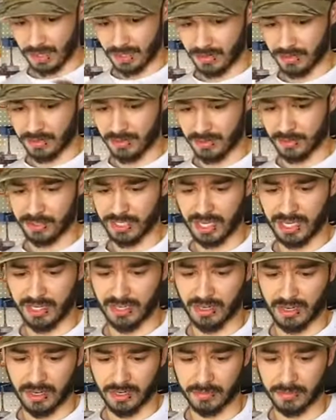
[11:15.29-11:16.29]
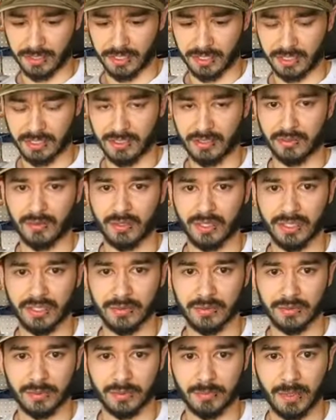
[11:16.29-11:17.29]
It was kind of hard because the wire
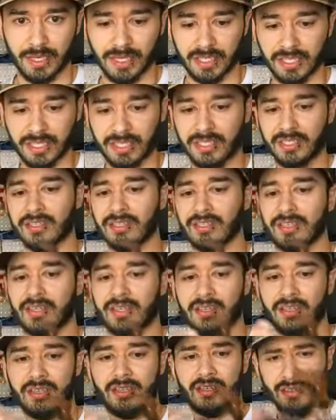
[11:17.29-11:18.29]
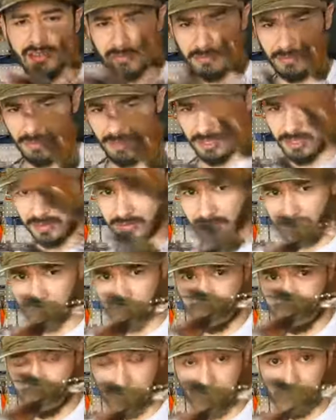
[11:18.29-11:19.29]
was bending, but
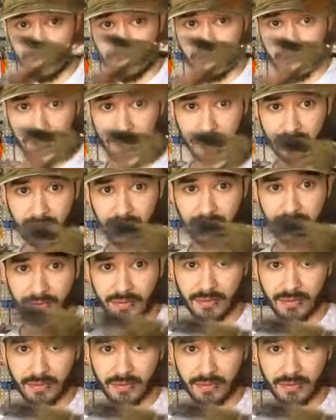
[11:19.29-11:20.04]
threw